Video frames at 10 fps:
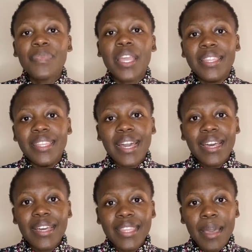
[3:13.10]

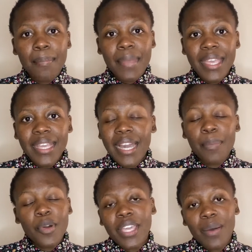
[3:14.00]
their makeup.
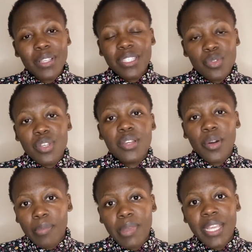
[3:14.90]
Okay, I wasn't really
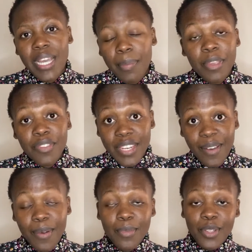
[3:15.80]
on makeup. Even now,
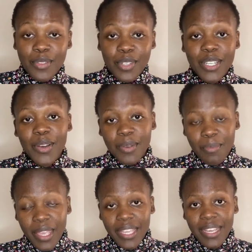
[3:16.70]
I'm not really on
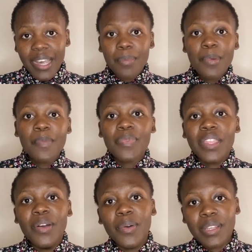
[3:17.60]
makeup. The
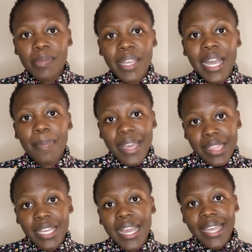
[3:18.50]
only makeup I
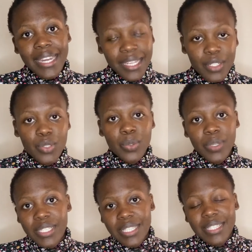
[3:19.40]
think I really do
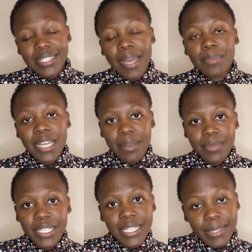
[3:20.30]
is sometimes
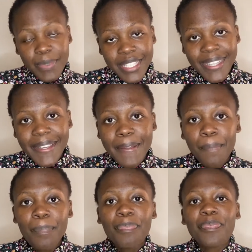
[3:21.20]
a lipstick.
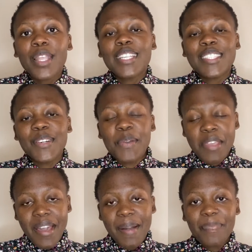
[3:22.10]
So
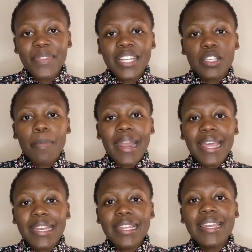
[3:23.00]
yeah, but I
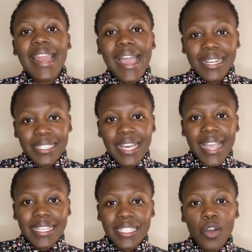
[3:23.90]
really liked the
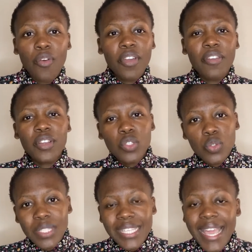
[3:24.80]
idea of having to
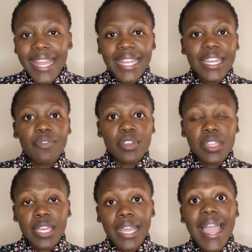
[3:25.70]
sell and
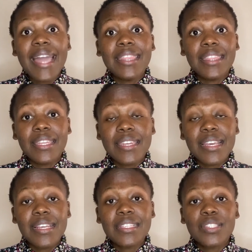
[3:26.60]
everything. And
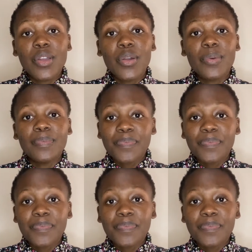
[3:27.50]
so